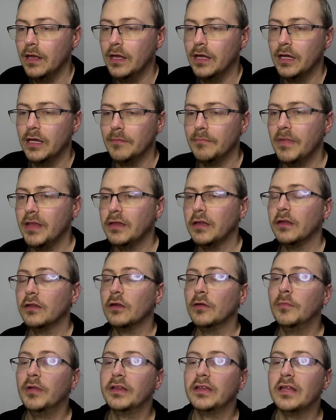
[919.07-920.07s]
Mr. Stumble
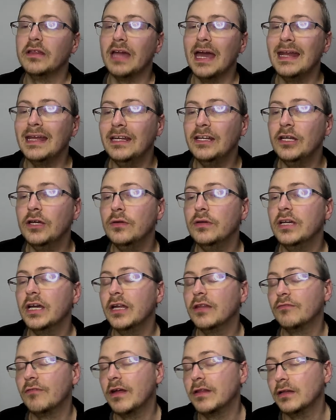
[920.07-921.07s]
says, any New Year's
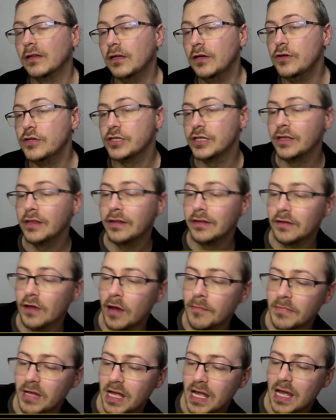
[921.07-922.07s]
resolutions, Tom?
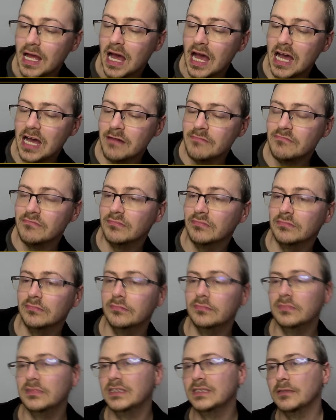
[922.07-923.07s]
I
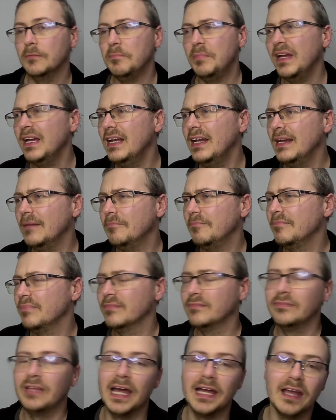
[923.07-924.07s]

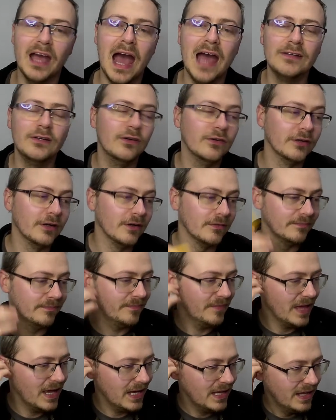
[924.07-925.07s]
don't know.
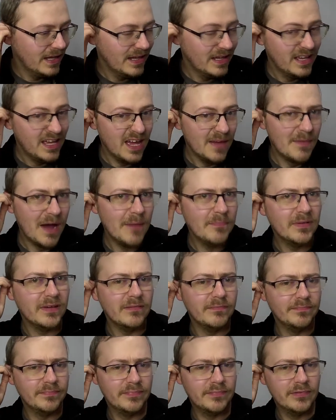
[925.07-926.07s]
It might be
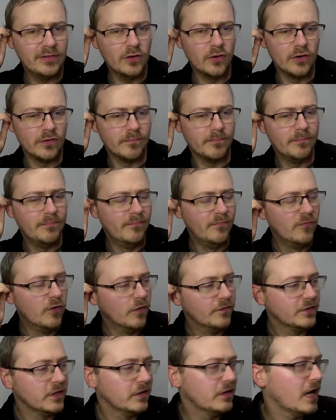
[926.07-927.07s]
sort of rough to
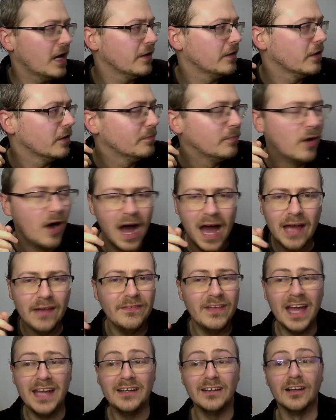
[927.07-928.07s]
say this, but I've
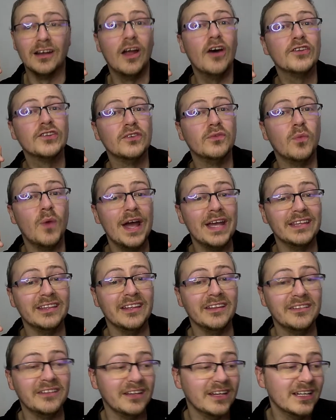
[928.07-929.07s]
gained a lot of weight this
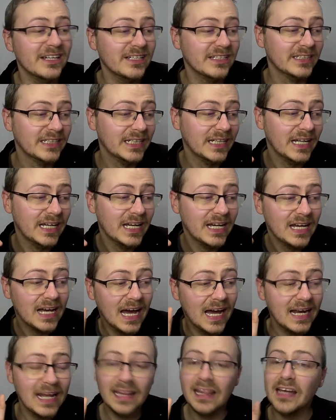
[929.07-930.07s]
year, and
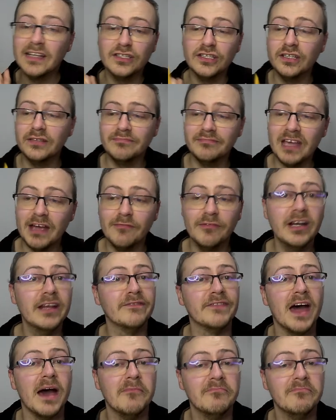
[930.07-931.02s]
I'd like to get rid of that.